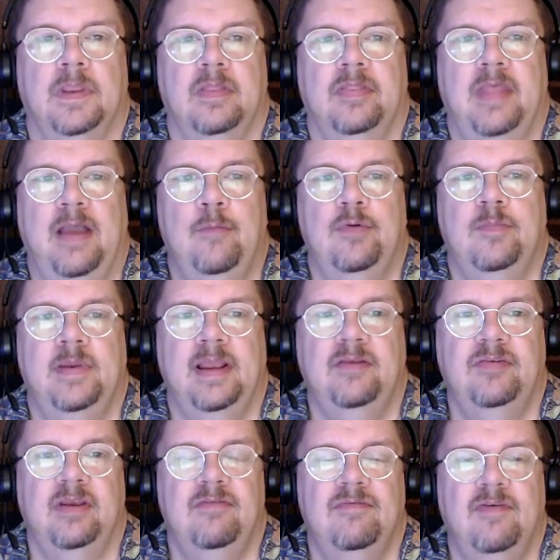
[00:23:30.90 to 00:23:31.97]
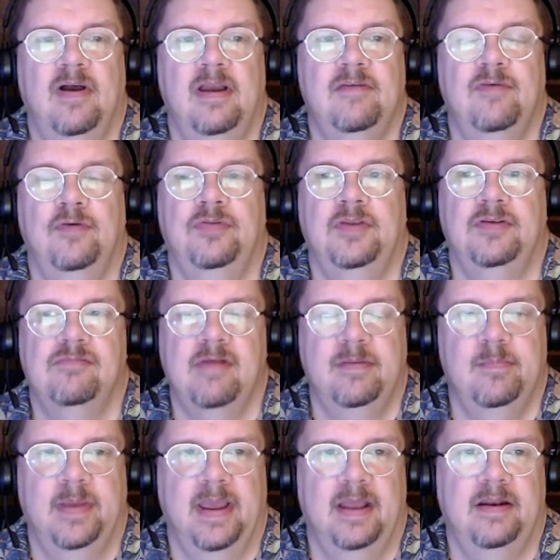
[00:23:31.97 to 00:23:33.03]
that would place a 5 on this
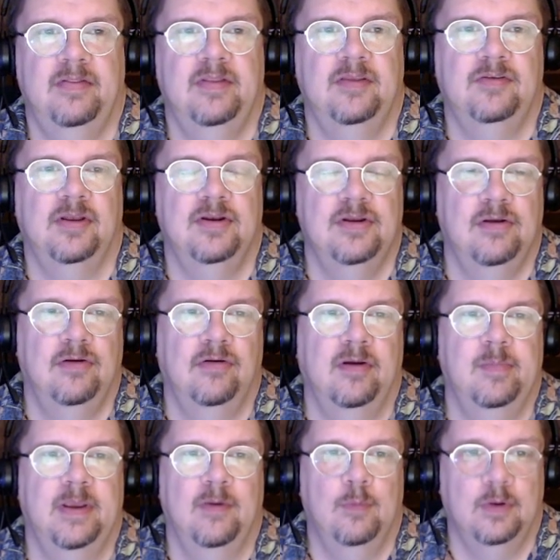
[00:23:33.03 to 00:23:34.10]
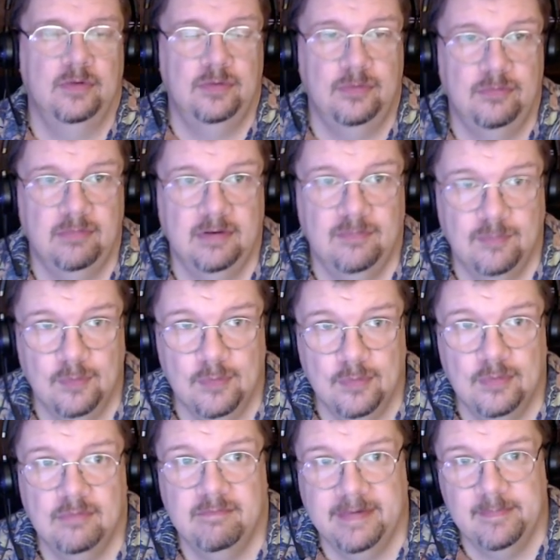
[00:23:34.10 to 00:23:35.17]
Renban, and this could no longer be a 1, 2, 3,
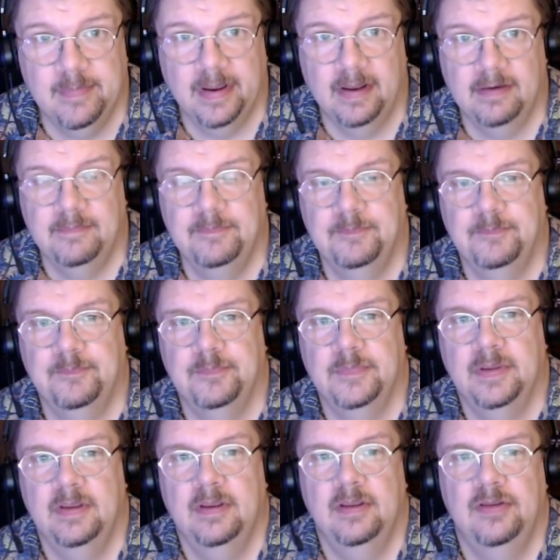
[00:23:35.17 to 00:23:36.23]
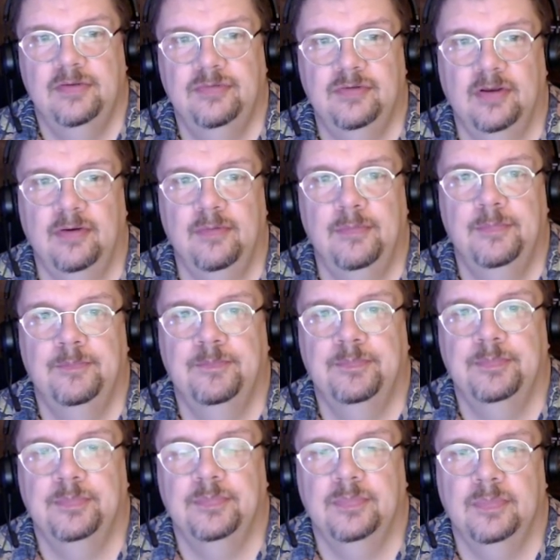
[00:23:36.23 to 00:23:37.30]
4 Renban. So
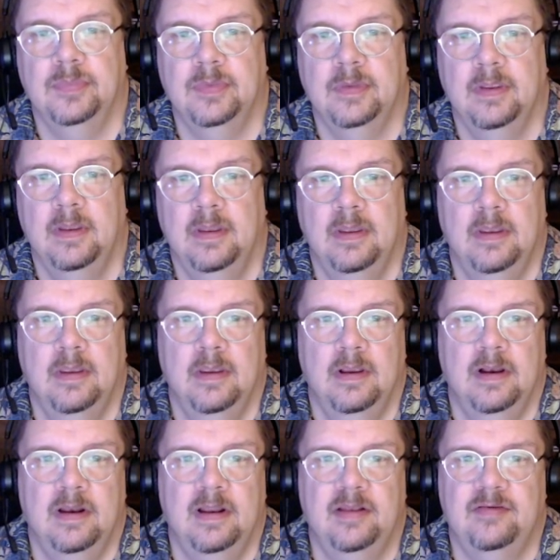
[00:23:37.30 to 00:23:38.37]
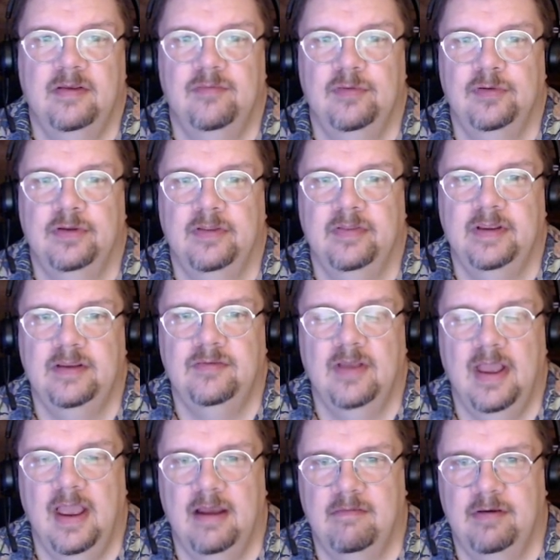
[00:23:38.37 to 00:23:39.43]
let's have a look at these
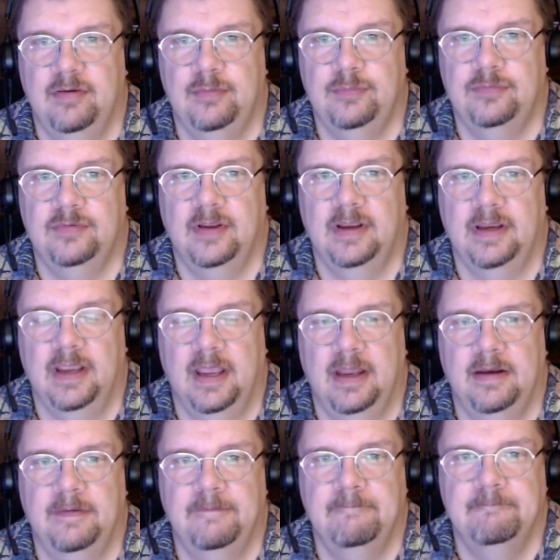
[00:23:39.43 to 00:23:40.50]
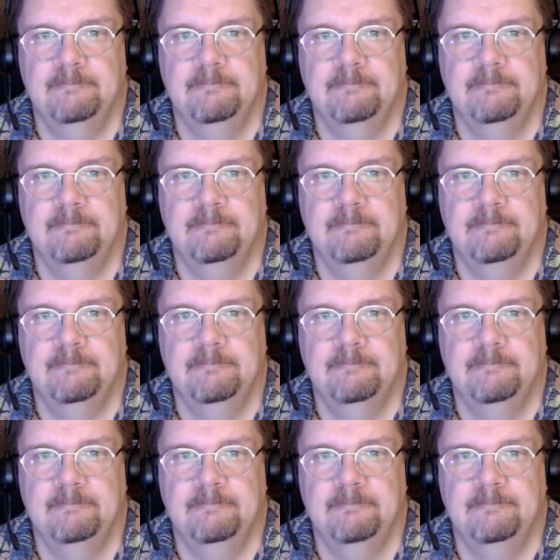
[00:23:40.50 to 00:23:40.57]
arrows again.